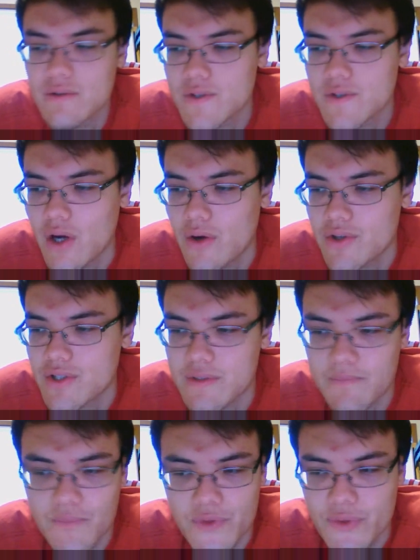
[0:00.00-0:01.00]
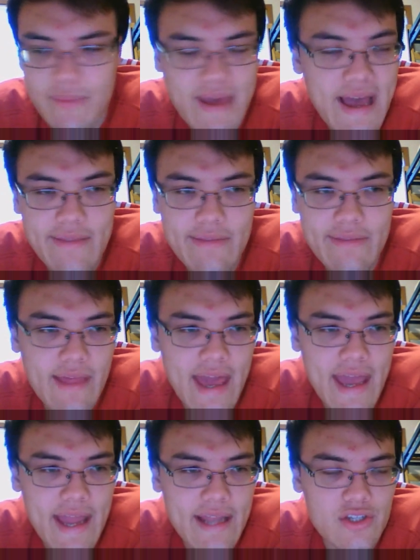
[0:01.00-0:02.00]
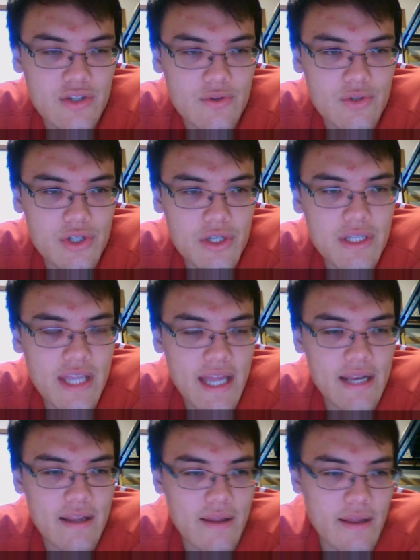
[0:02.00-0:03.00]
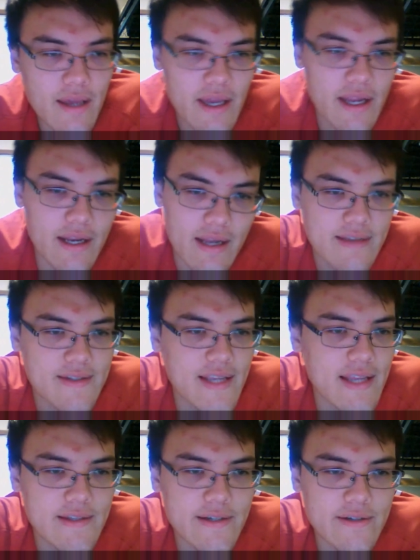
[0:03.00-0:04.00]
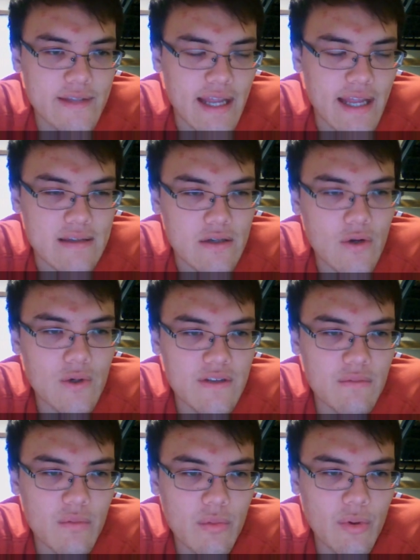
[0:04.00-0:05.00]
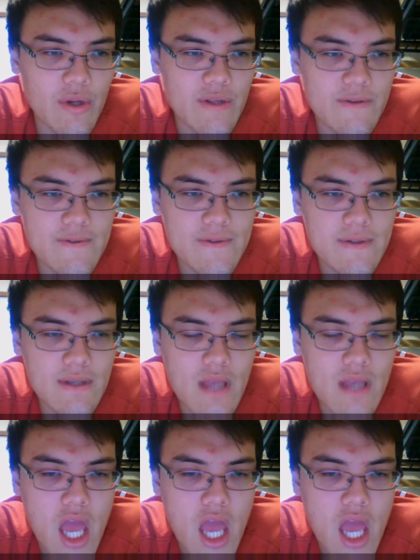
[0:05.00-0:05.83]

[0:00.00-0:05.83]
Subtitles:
So just do the math, and you should get a nice answer that has no decimal points.